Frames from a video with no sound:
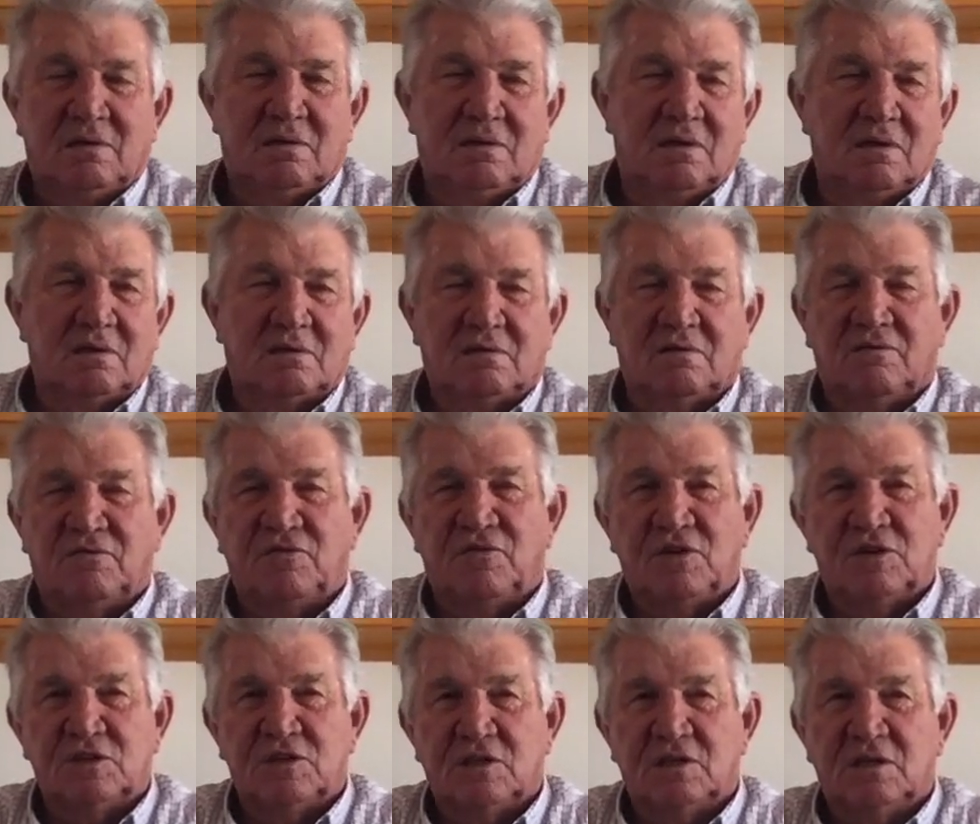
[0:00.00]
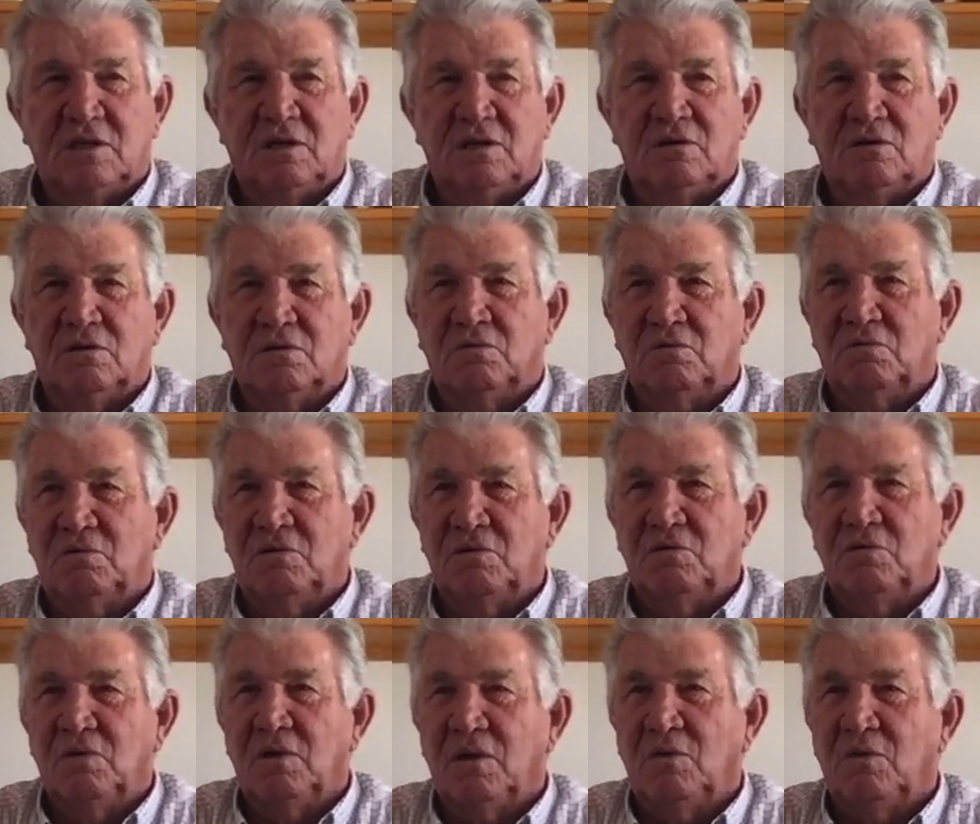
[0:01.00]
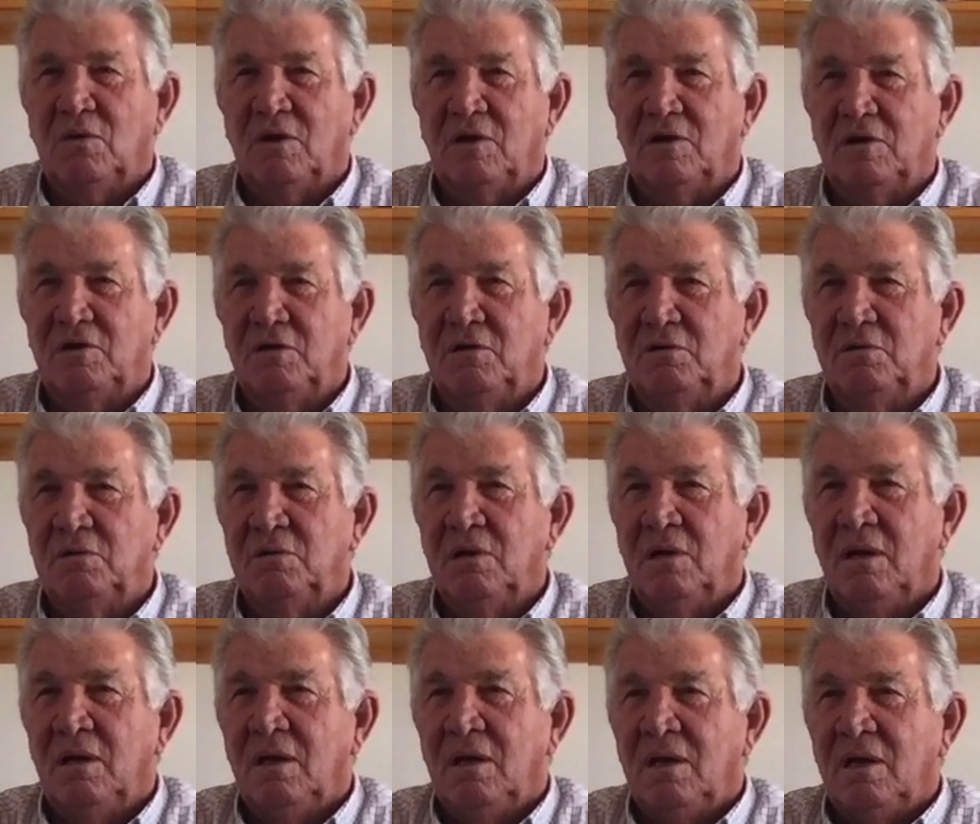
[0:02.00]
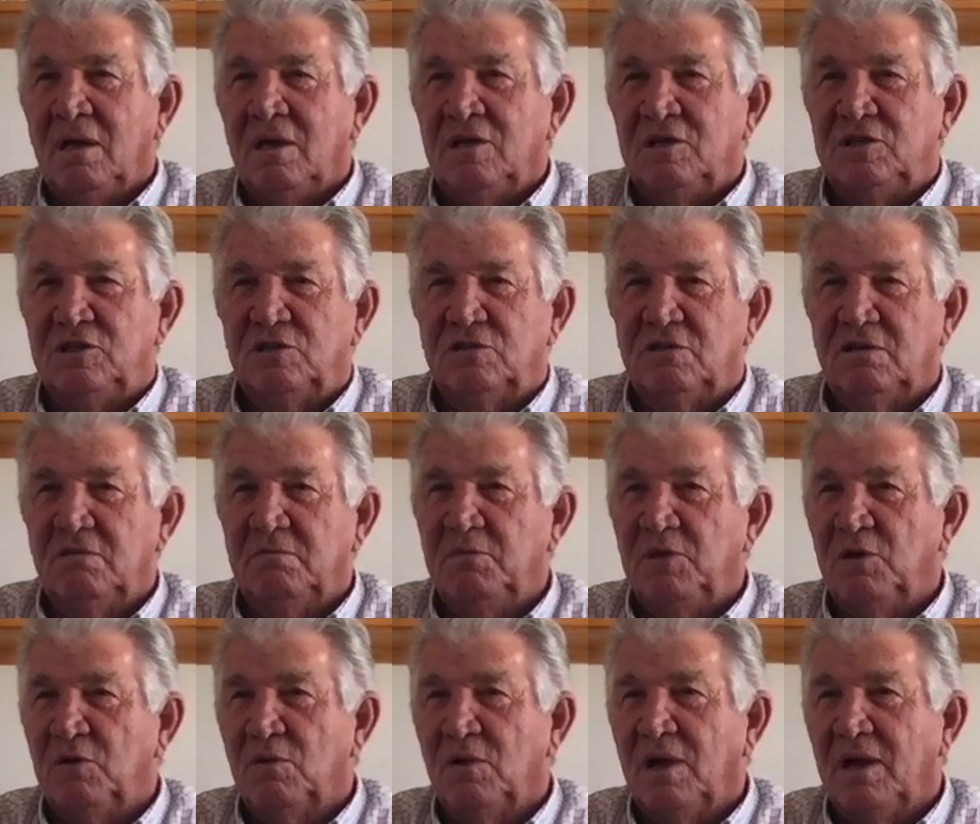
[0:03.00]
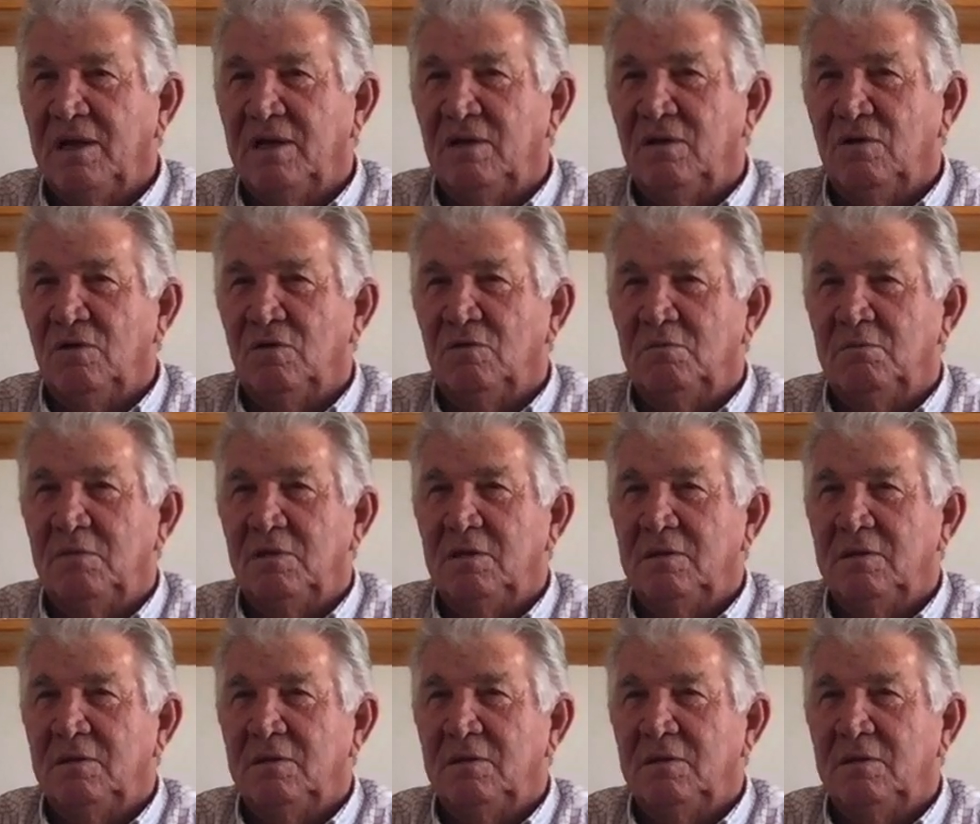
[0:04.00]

get some fishing gear or do what I want to do, she'll give me a ride home.